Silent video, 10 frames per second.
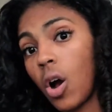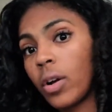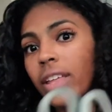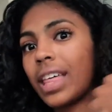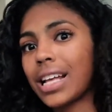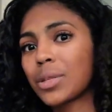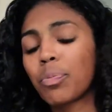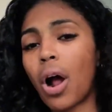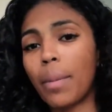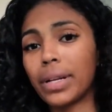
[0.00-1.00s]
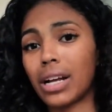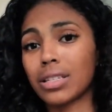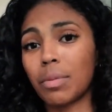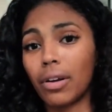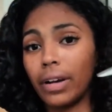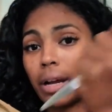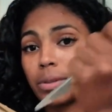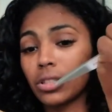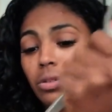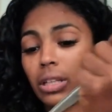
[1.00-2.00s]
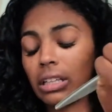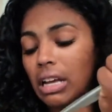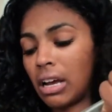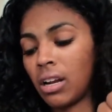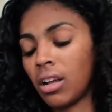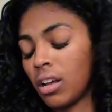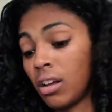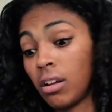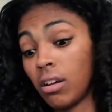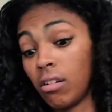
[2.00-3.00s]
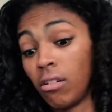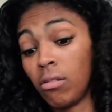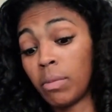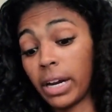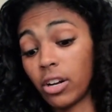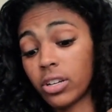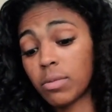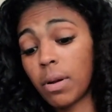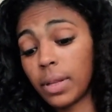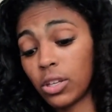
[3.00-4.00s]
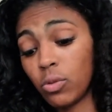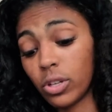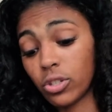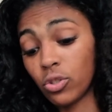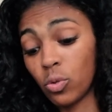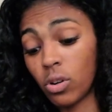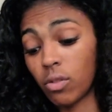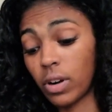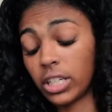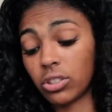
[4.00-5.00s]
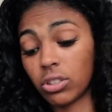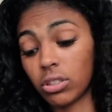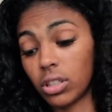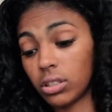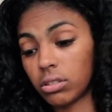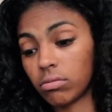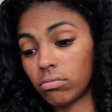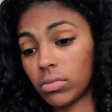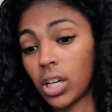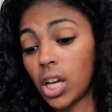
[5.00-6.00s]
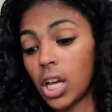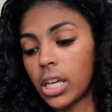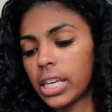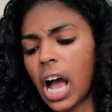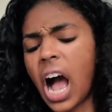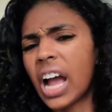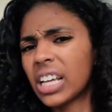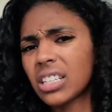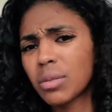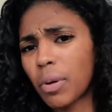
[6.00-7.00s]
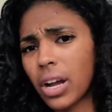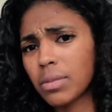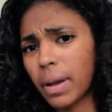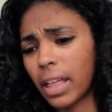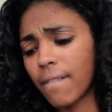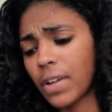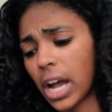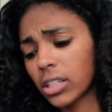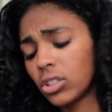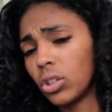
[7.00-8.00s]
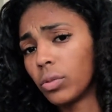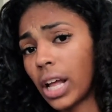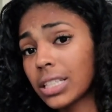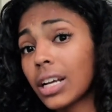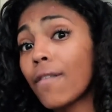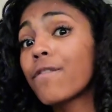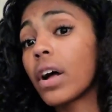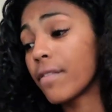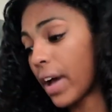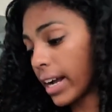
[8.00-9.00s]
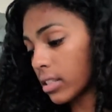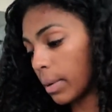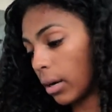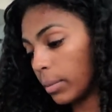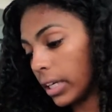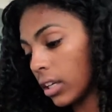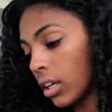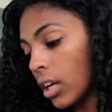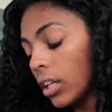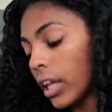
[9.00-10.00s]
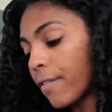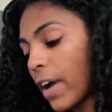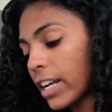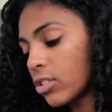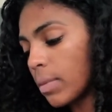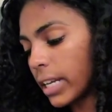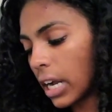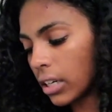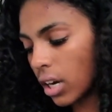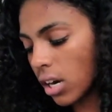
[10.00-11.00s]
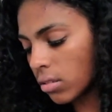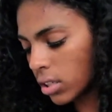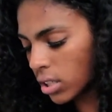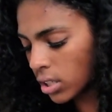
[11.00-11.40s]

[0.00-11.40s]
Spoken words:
Okay, that's probably not smart, right? I was just going like that. Oh my god, you guys are probably like, Eunice, you're a registered nurse? Yeah, I get surprised by that fact too. That's like a fun fact about me. Like facts you may not know.